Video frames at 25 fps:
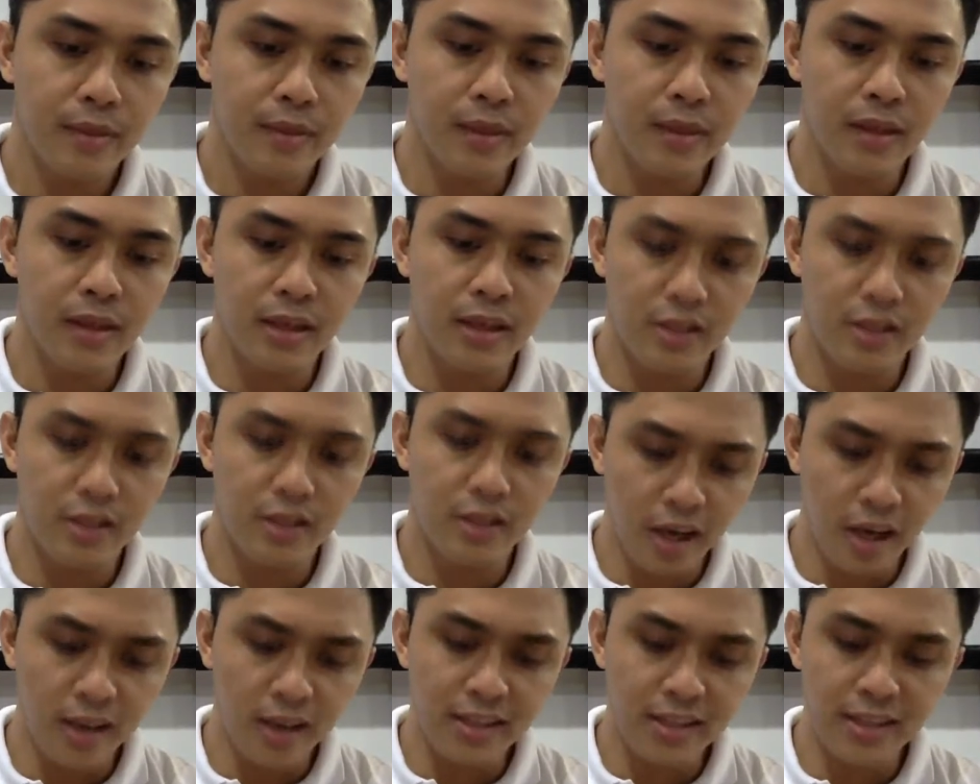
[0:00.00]
he
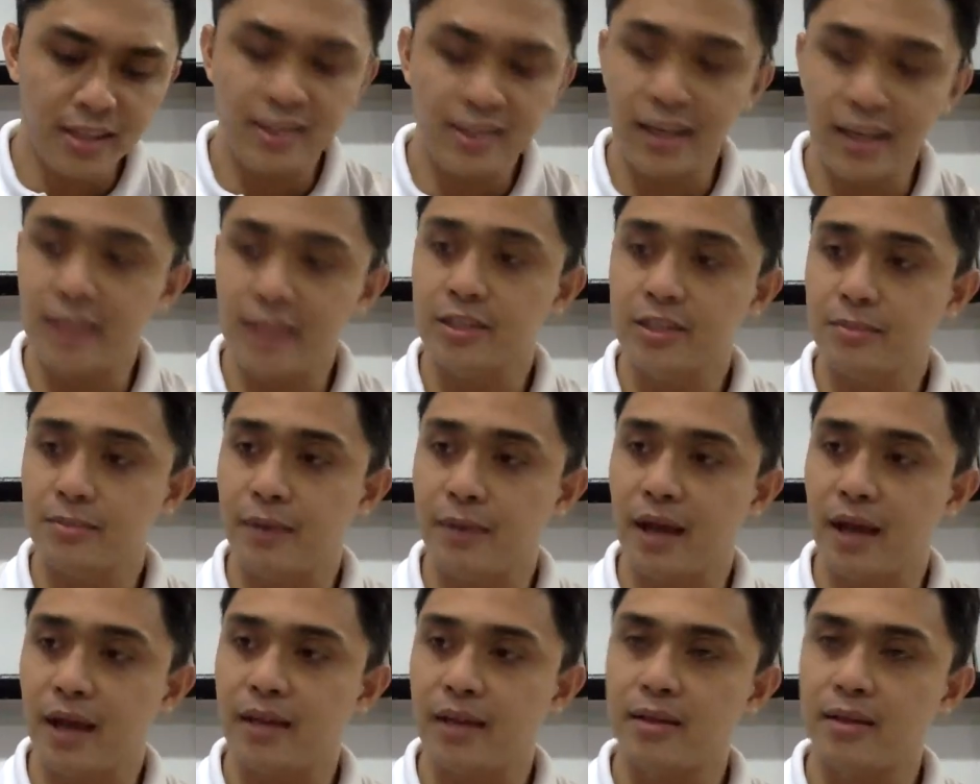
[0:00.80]
started as a
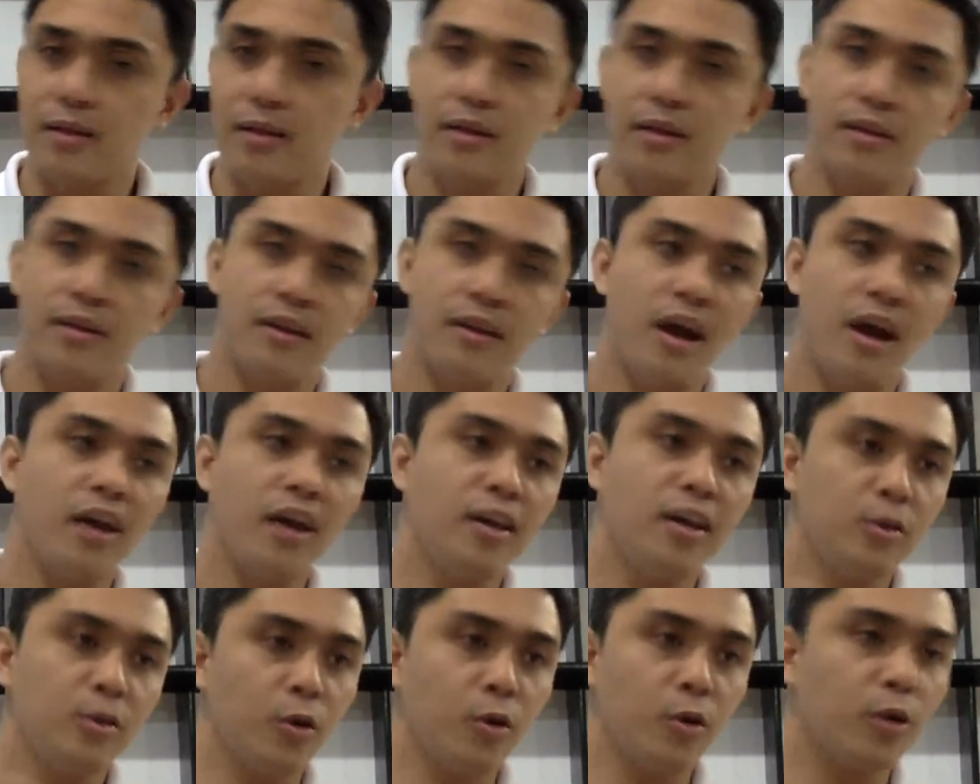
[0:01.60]
salesman,
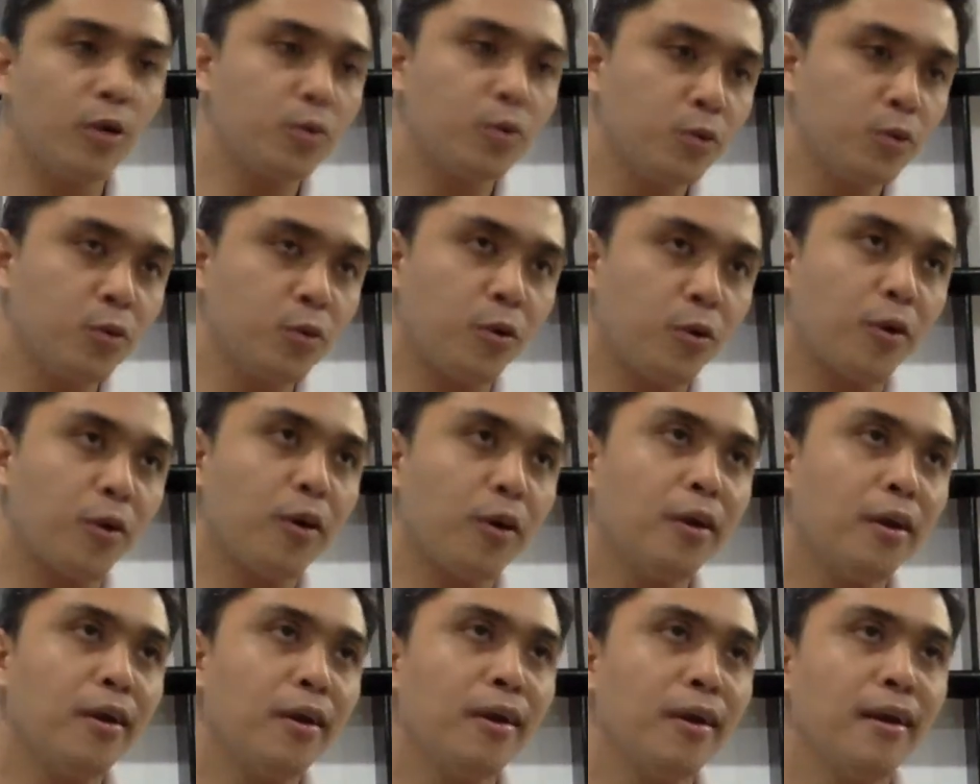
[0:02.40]
knocking door to
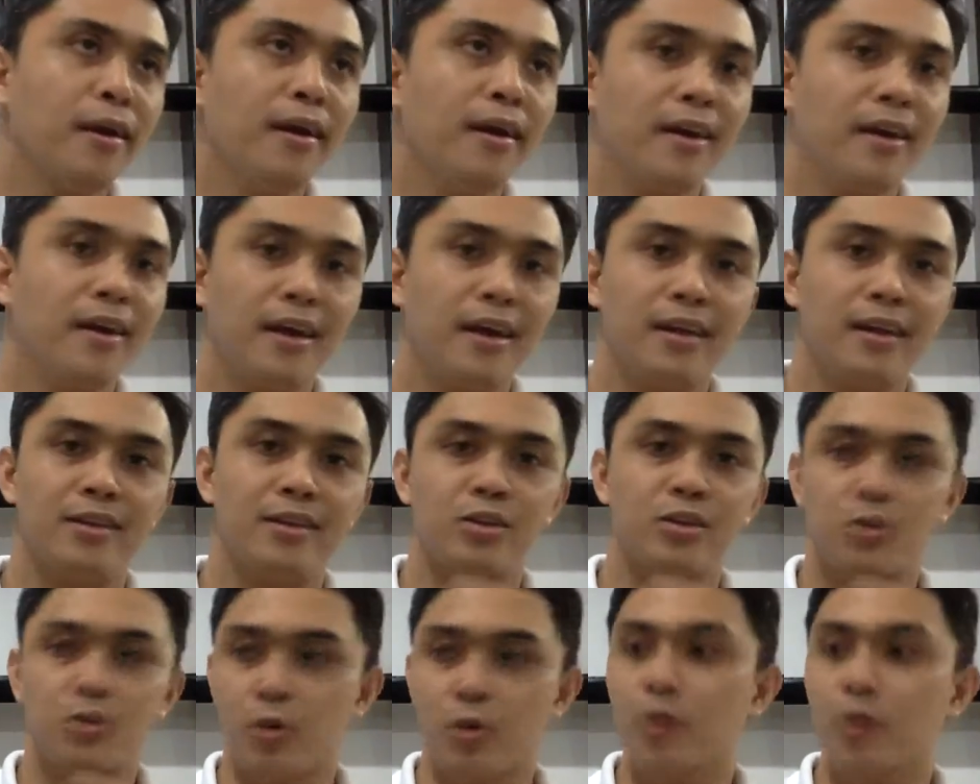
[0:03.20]
door and
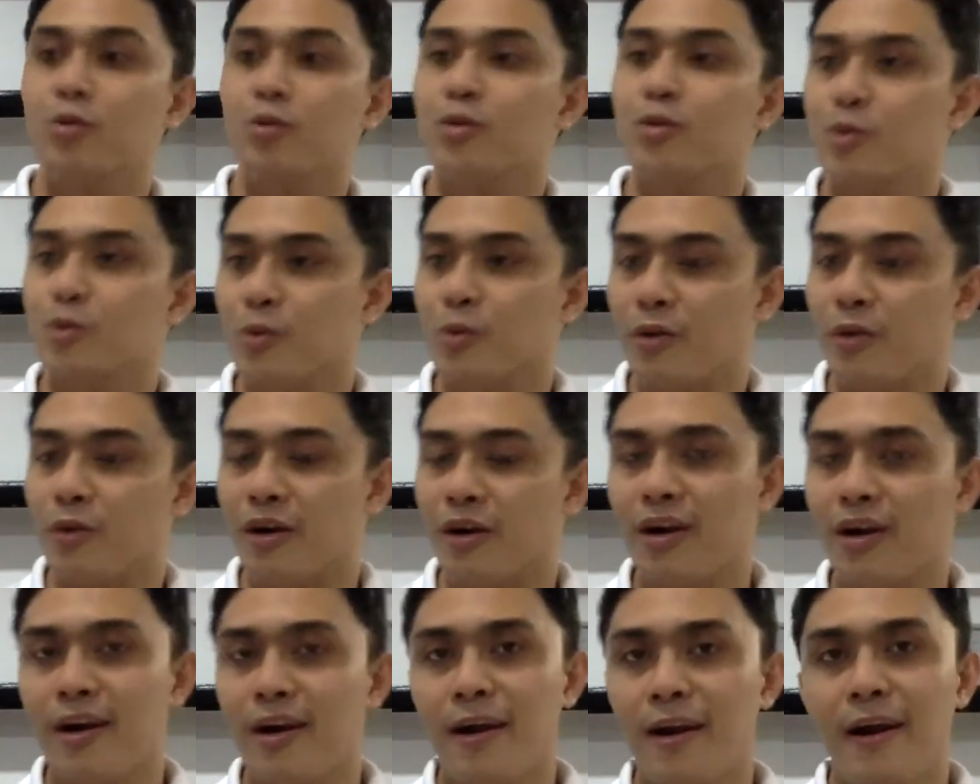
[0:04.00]
store to
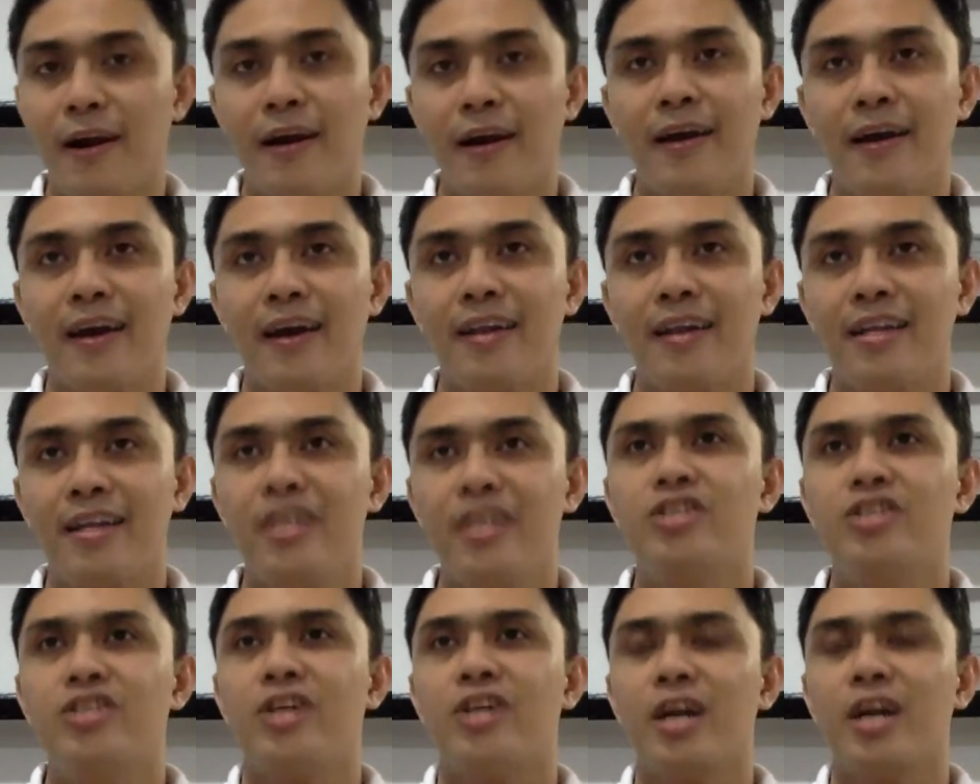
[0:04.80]
store. And he
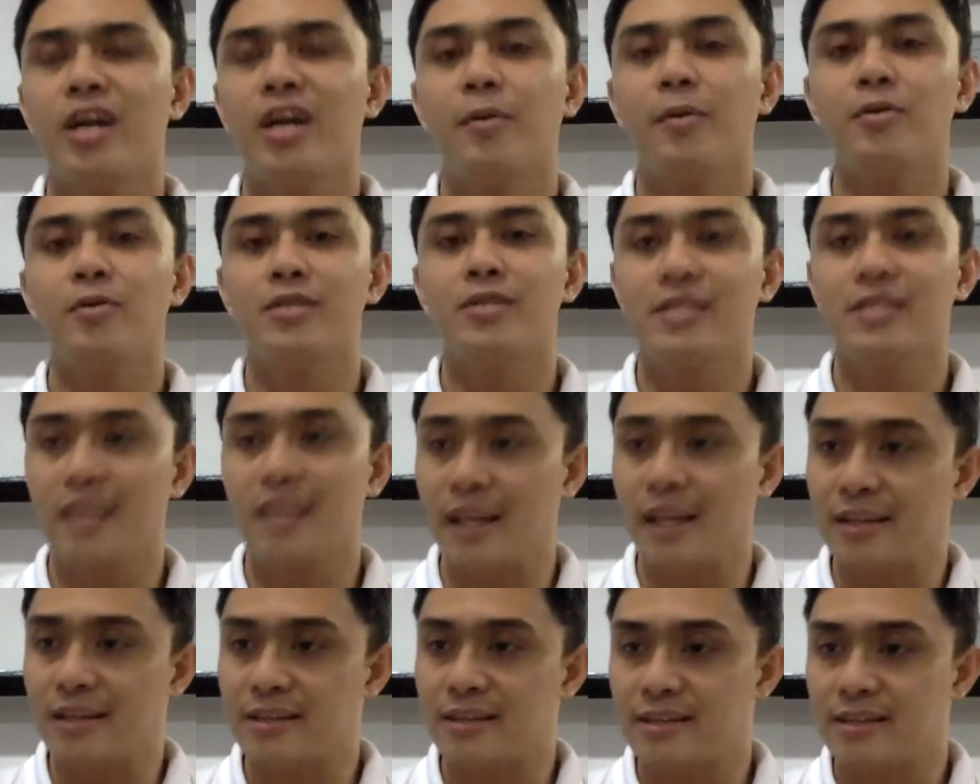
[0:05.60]
shared about
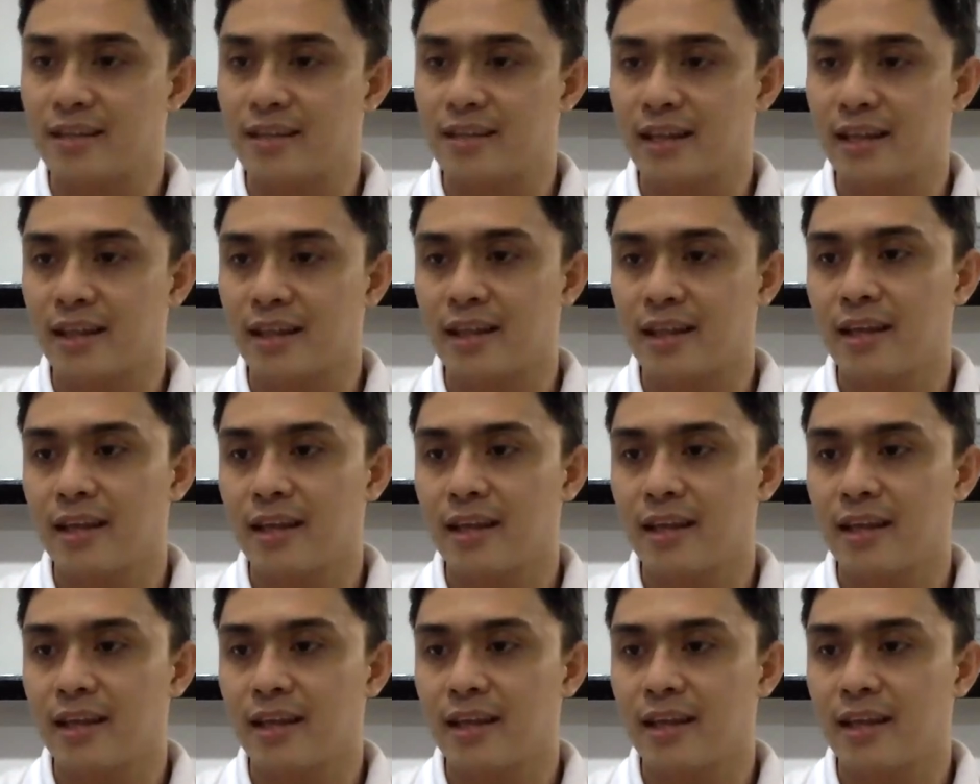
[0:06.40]
sales that